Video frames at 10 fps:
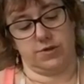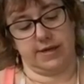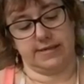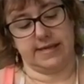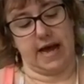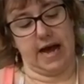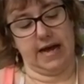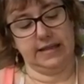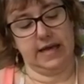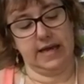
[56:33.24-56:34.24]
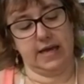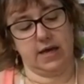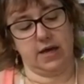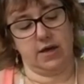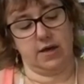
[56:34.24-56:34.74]
So like I said, I
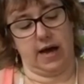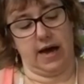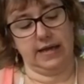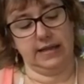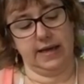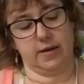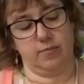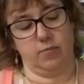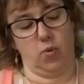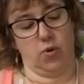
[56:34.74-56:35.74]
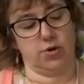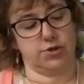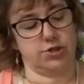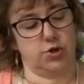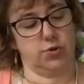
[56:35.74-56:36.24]
like more
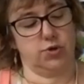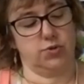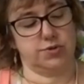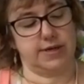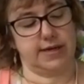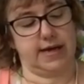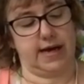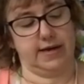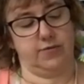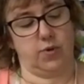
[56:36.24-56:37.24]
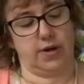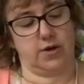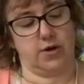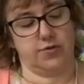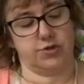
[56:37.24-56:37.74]
so using kind of what I
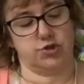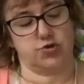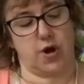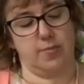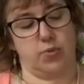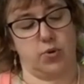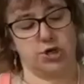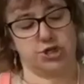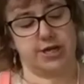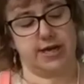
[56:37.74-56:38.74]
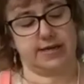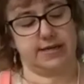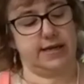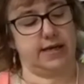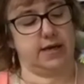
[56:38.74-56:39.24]
call this dry brush
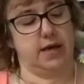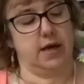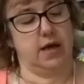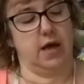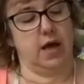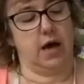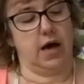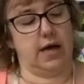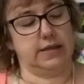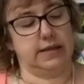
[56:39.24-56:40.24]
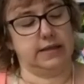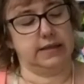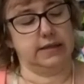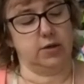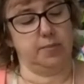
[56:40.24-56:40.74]
technique a
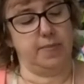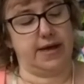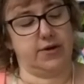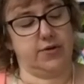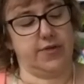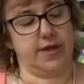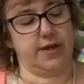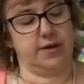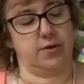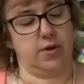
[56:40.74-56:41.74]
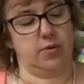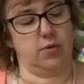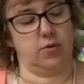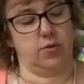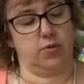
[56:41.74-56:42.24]
little better than
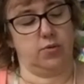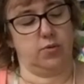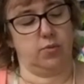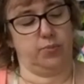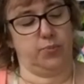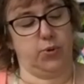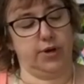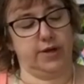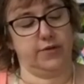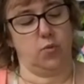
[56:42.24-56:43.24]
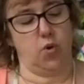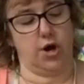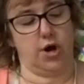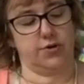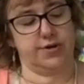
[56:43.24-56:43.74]
putting the
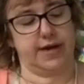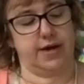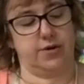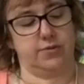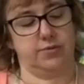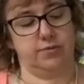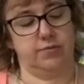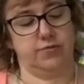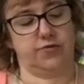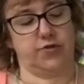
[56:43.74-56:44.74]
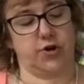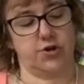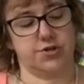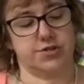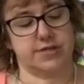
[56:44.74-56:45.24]
water down
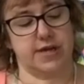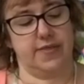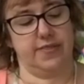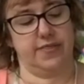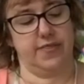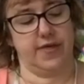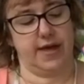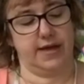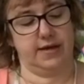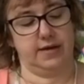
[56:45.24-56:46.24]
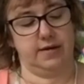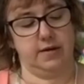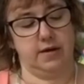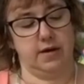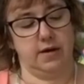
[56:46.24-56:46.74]
first and then
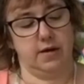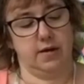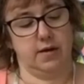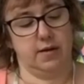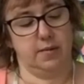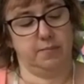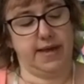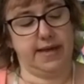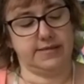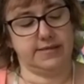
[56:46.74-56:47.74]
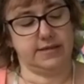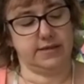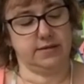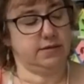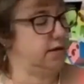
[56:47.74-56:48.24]

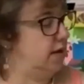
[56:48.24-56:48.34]
painting.